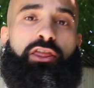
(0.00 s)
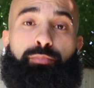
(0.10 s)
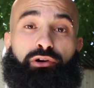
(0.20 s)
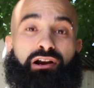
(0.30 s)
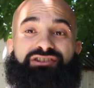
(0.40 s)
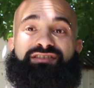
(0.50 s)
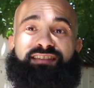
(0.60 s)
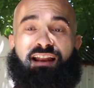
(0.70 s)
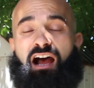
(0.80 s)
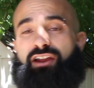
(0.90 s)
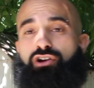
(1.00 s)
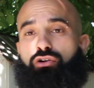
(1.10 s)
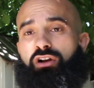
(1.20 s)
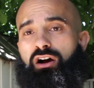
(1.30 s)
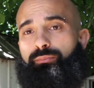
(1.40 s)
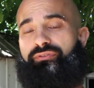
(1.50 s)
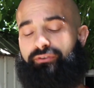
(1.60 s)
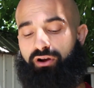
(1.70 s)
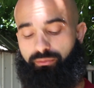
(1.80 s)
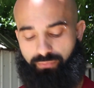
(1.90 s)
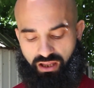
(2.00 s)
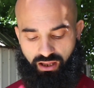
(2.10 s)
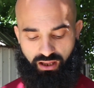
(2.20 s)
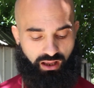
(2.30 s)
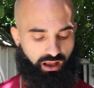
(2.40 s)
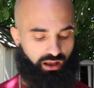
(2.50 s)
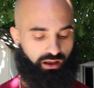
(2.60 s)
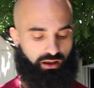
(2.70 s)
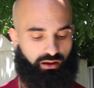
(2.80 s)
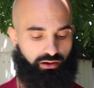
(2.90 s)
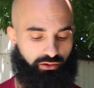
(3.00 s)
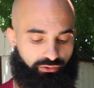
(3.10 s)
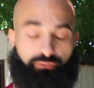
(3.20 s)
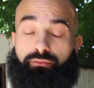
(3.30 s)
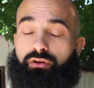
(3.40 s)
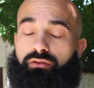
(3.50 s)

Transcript: The progressions that I know come from the